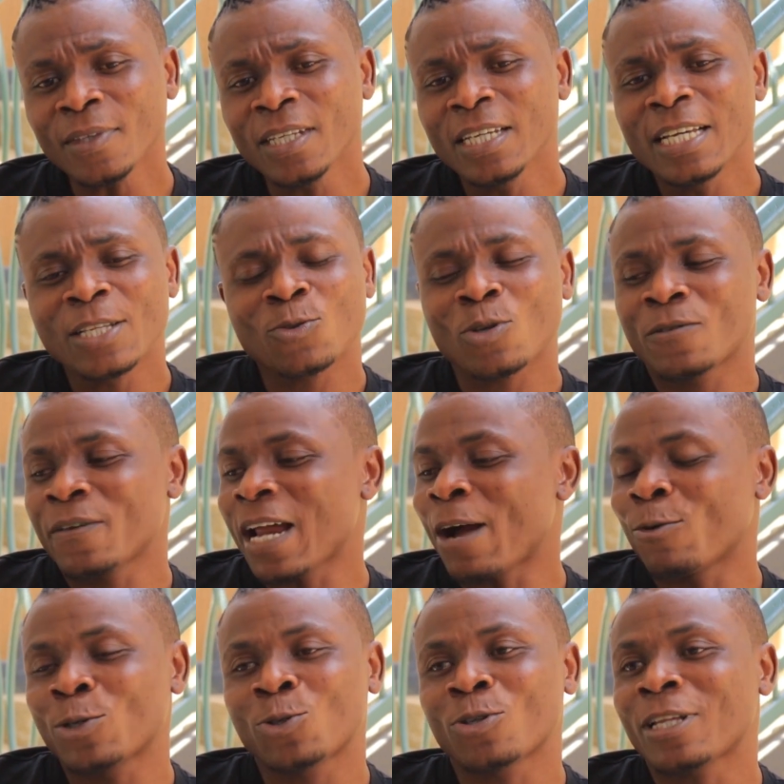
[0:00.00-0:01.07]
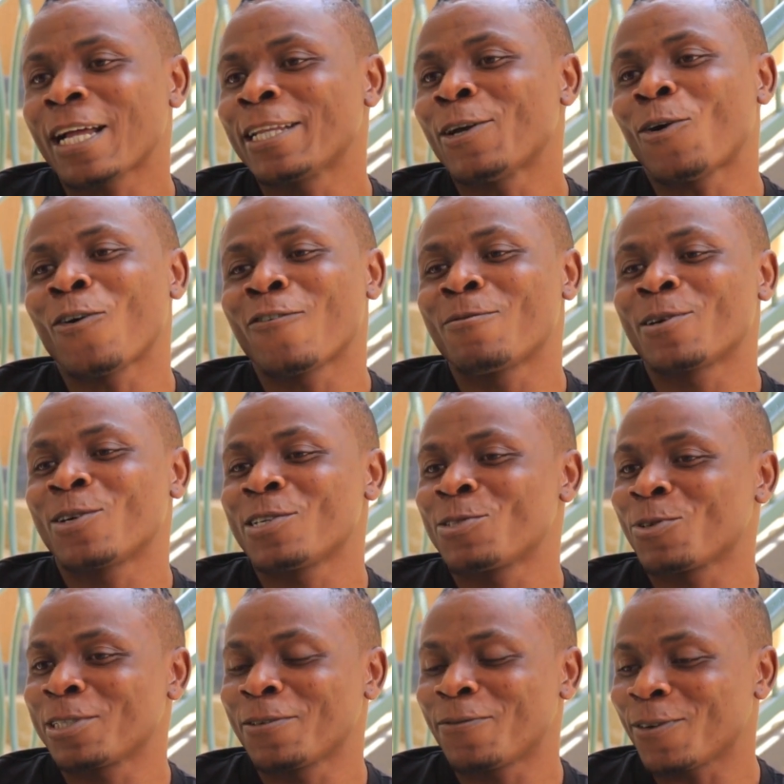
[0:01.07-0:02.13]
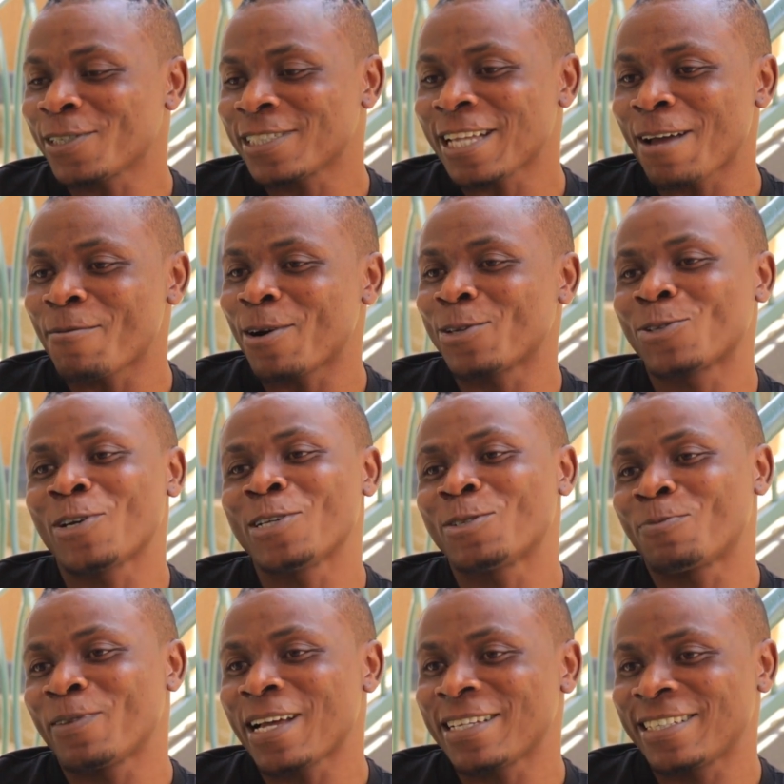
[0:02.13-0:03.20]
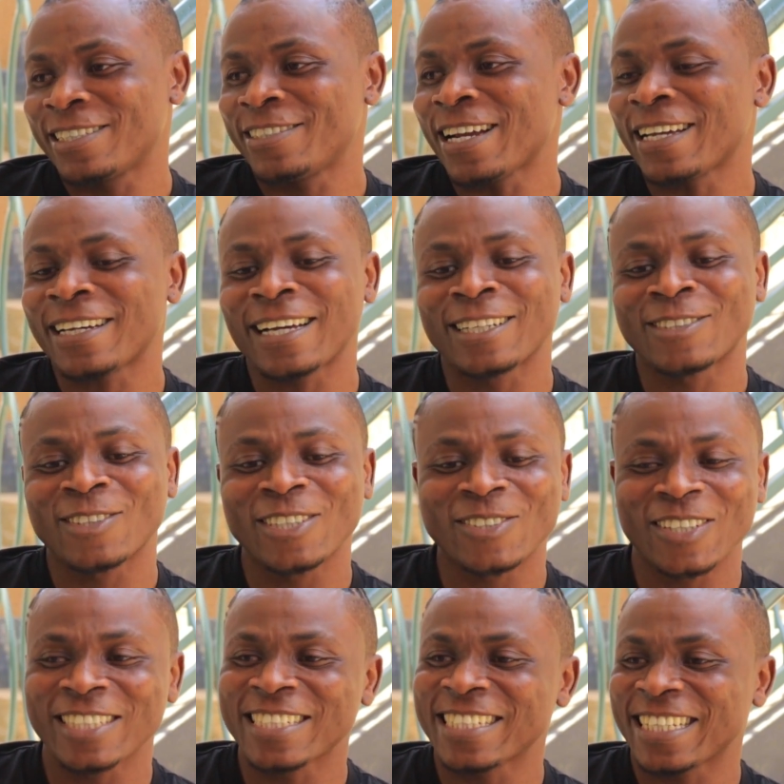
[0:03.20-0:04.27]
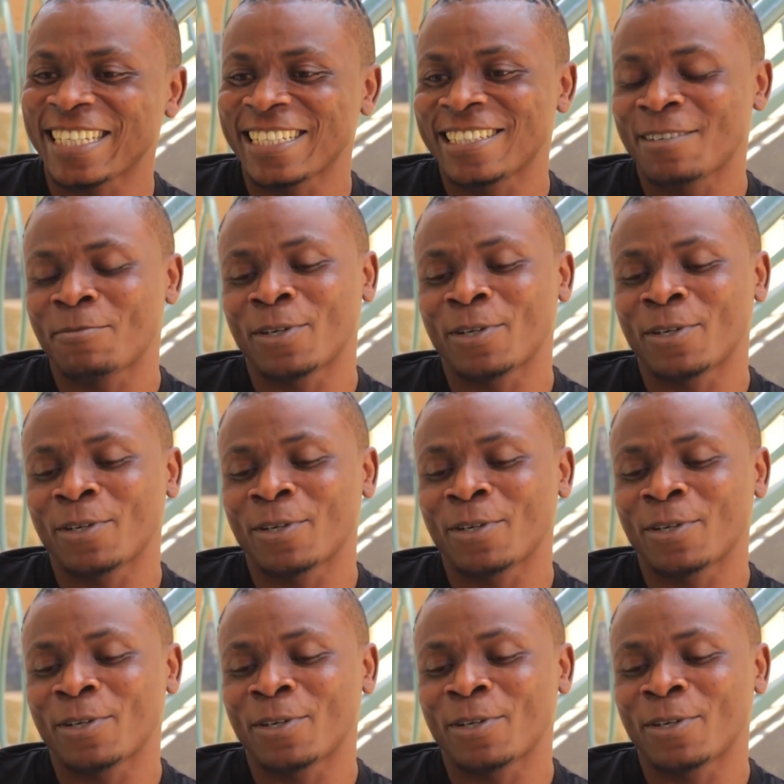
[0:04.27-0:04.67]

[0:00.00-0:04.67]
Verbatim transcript: it was where I was totally off because it was the first time I was going to play as a striker, so it wasn't easy.